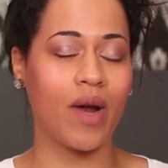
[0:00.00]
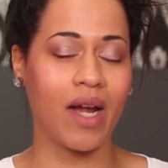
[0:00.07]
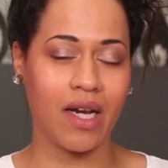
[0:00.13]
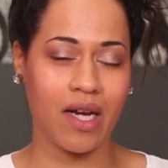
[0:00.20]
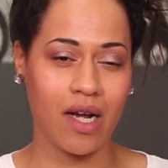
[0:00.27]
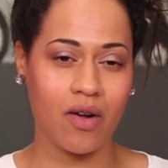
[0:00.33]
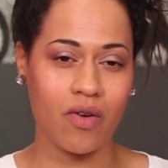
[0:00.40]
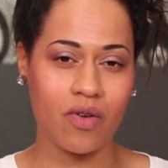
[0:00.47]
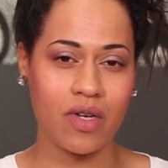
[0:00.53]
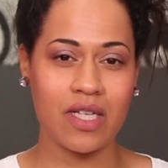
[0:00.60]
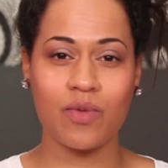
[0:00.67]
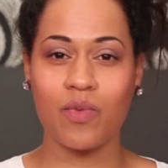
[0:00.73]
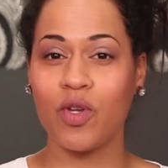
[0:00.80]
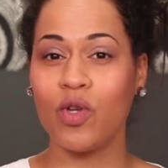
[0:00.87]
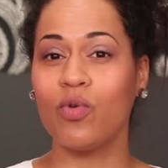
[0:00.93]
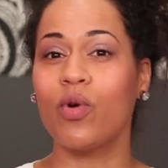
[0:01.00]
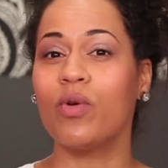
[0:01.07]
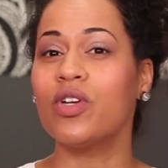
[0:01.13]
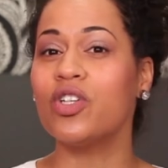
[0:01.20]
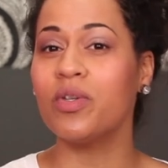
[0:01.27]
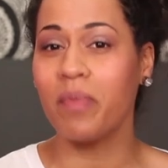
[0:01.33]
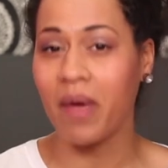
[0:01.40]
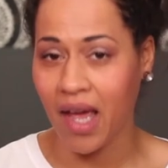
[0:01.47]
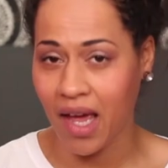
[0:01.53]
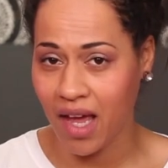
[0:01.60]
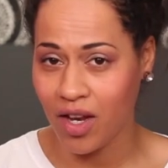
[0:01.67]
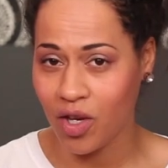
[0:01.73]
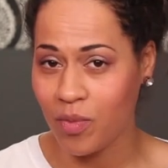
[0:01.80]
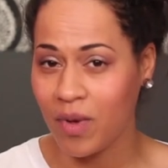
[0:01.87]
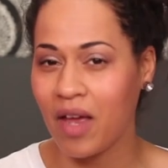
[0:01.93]
right now, because when you go to
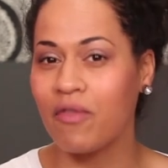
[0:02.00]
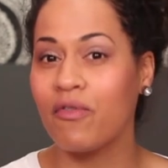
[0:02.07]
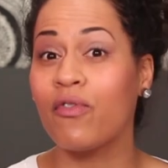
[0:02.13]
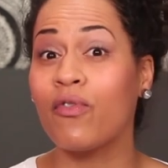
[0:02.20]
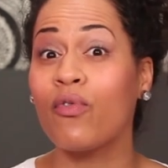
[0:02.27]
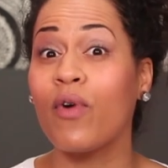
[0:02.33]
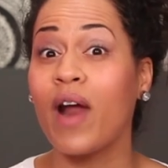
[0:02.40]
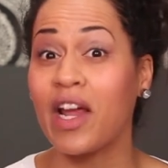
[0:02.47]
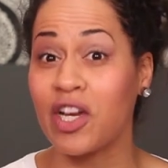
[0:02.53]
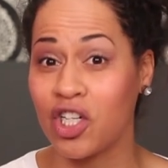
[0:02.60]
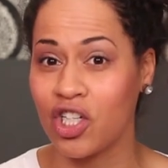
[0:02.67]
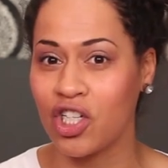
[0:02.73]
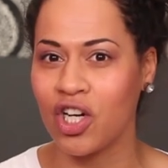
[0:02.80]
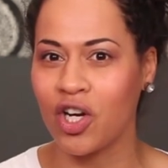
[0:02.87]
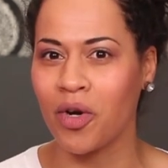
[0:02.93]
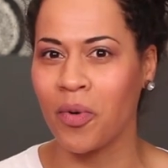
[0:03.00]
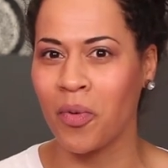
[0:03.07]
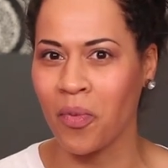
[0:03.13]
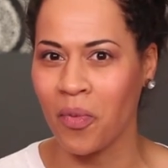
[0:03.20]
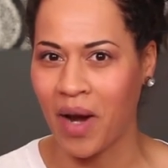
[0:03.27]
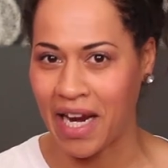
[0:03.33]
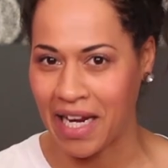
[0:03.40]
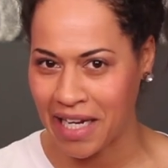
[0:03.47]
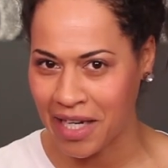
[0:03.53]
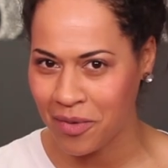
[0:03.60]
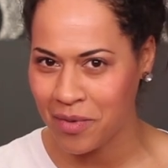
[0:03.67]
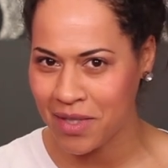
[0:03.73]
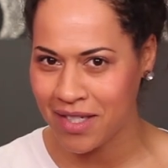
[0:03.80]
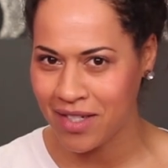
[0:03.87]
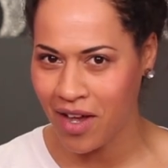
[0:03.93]
Japan, you get fresh, grated
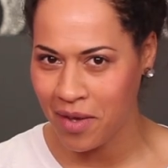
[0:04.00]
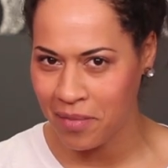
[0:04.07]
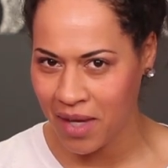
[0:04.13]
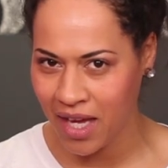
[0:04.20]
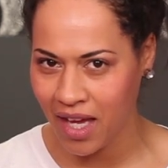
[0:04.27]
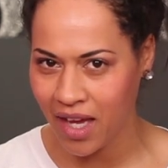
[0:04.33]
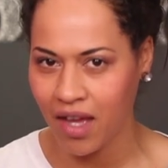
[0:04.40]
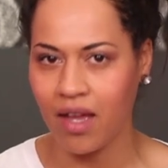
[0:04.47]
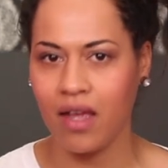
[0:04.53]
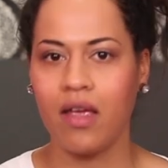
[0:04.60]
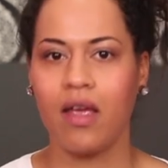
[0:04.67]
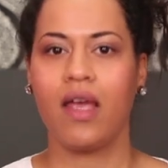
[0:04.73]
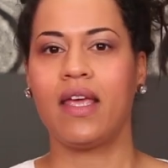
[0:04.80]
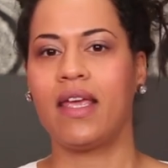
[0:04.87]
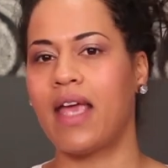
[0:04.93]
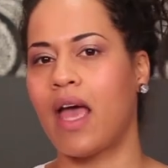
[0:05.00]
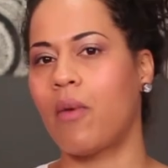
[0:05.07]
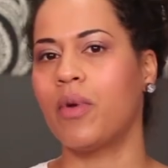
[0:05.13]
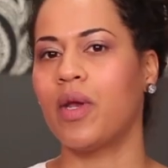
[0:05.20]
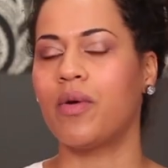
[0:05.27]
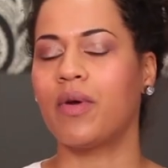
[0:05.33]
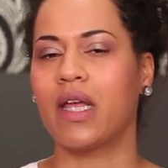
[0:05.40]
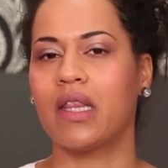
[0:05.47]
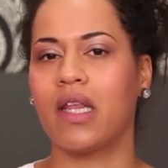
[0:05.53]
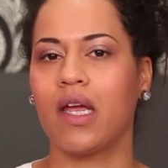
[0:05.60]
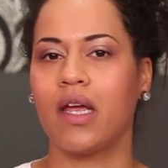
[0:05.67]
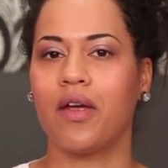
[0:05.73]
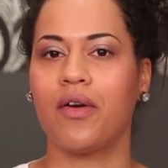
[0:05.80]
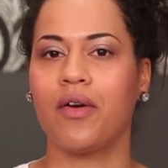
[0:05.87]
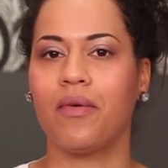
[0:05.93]
wasabi. Yeah, we don't get that
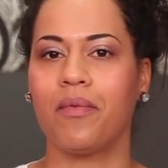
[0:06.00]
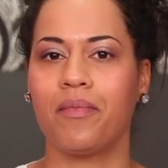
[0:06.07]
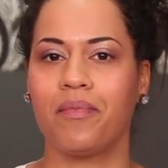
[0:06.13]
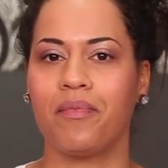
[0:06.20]
here.